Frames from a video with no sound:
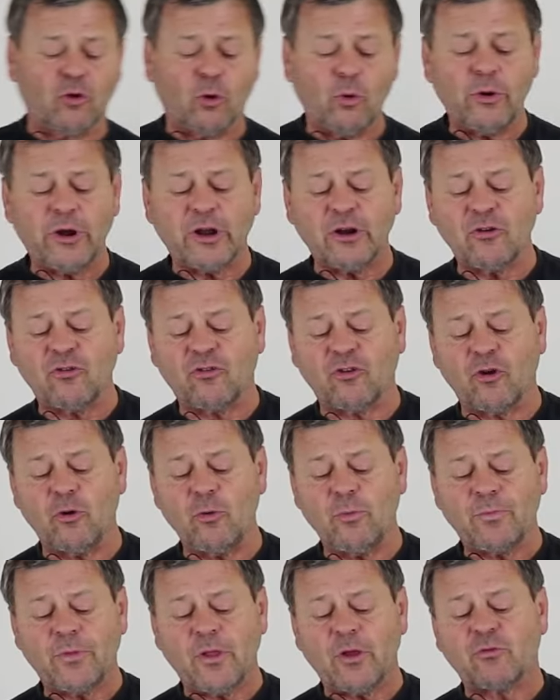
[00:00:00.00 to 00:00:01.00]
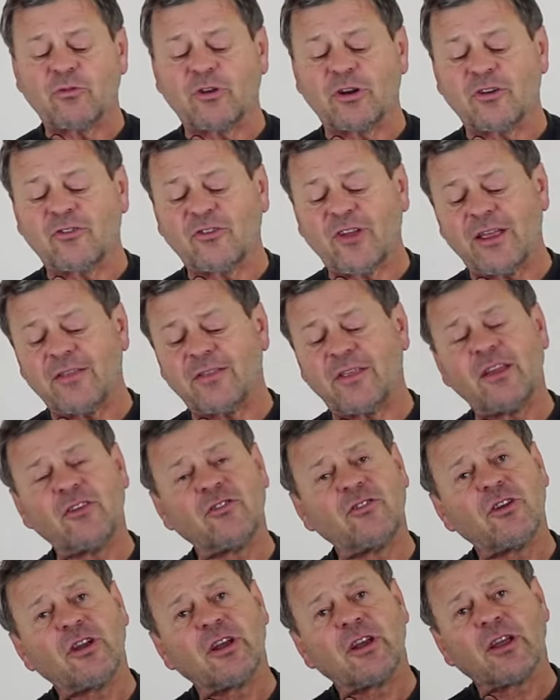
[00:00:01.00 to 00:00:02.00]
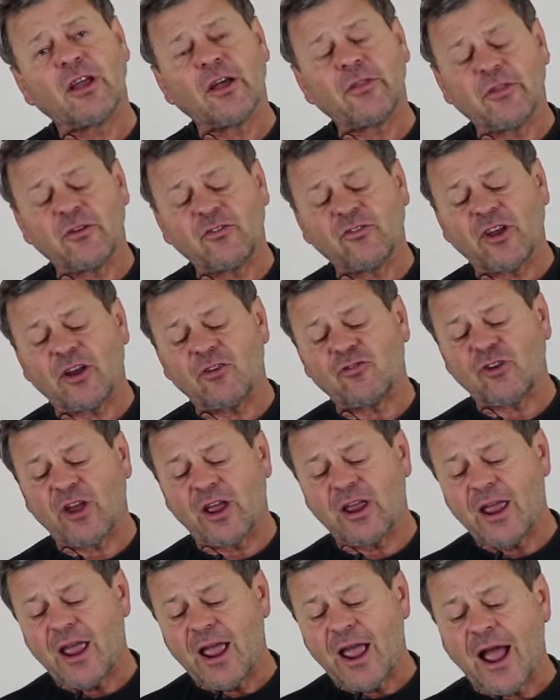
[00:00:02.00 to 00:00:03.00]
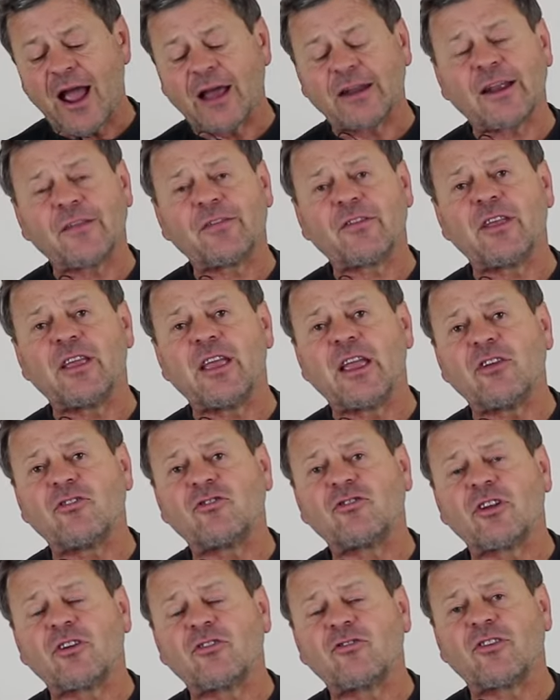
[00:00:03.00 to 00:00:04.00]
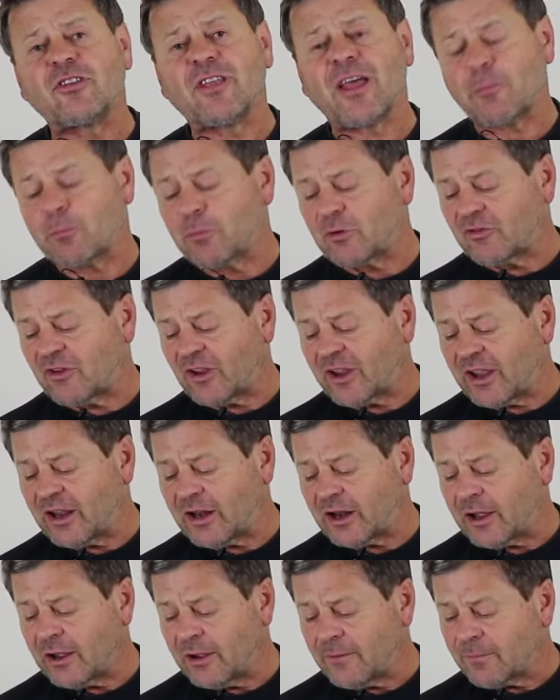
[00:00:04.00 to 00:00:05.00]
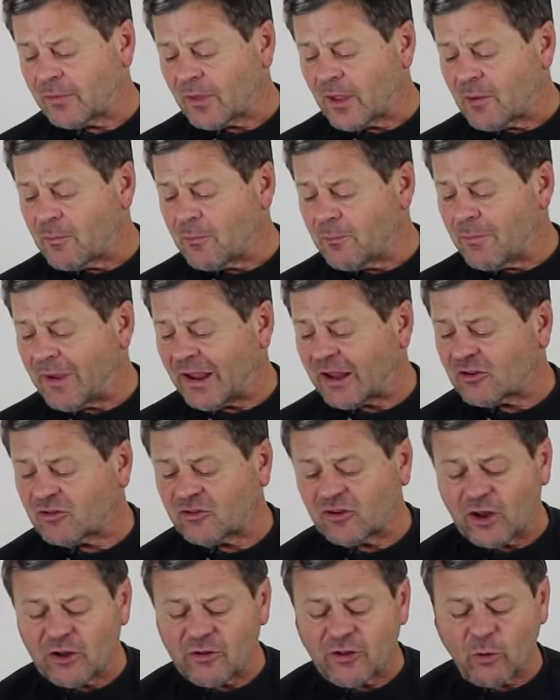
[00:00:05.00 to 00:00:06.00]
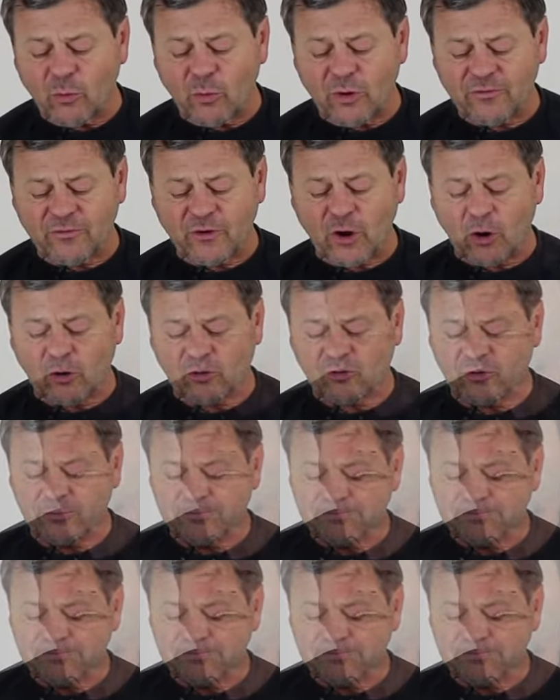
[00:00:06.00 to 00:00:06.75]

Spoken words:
all we're going to do is going to take this, cut the sachet and add the yeast to that particular mix that we've got.